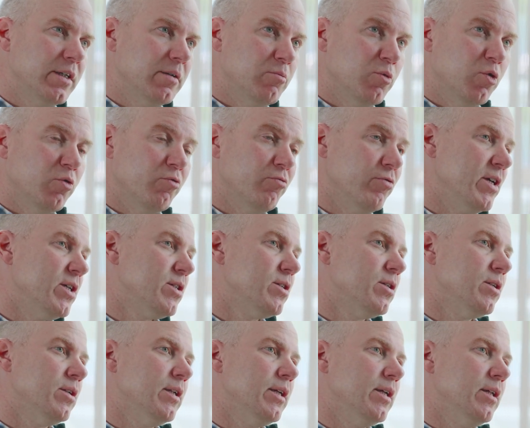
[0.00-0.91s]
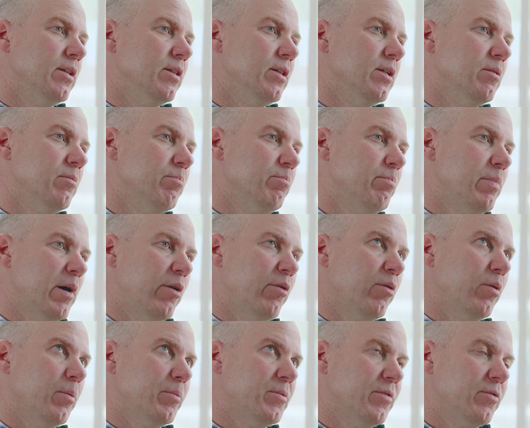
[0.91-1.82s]
and more recently the
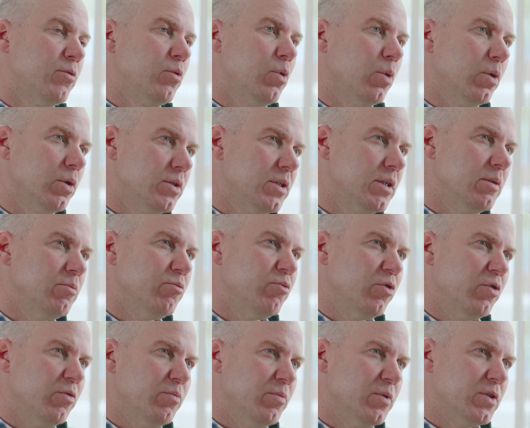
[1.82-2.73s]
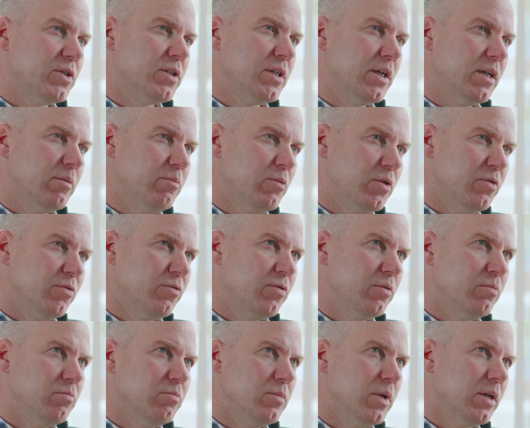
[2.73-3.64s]
perioperative quality improvement statement
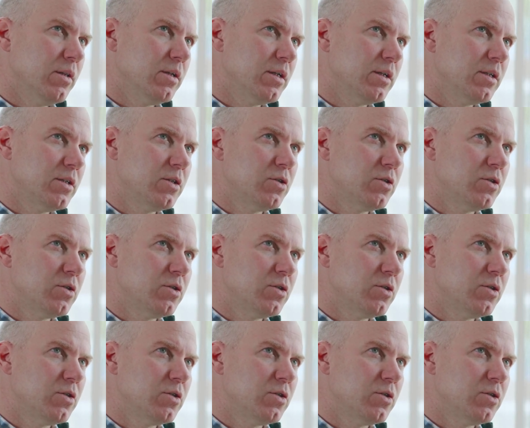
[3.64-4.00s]
from, I think,